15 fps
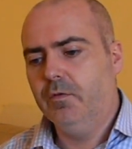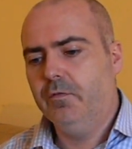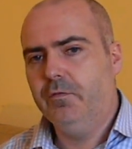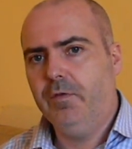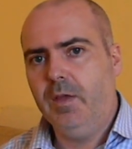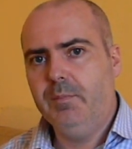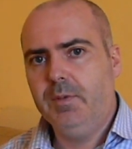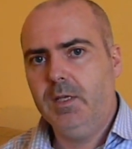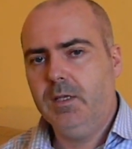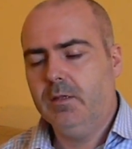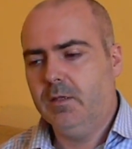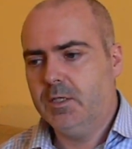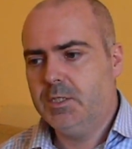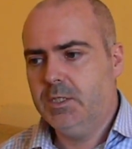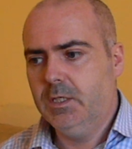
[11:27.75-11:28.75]
February
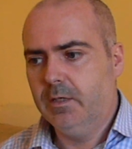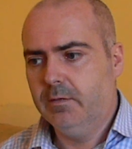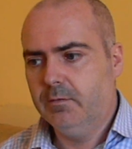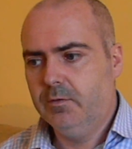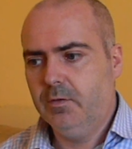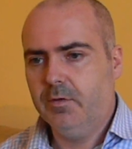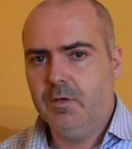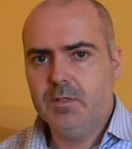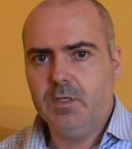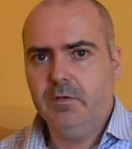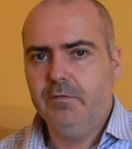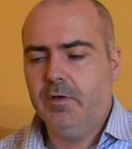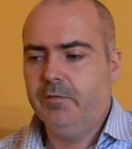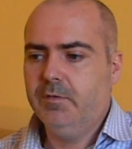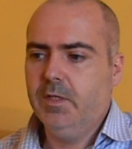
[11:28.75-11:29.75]
this year,
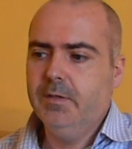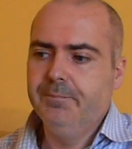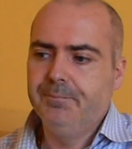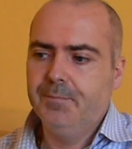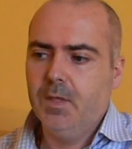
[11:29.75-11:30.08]
2015.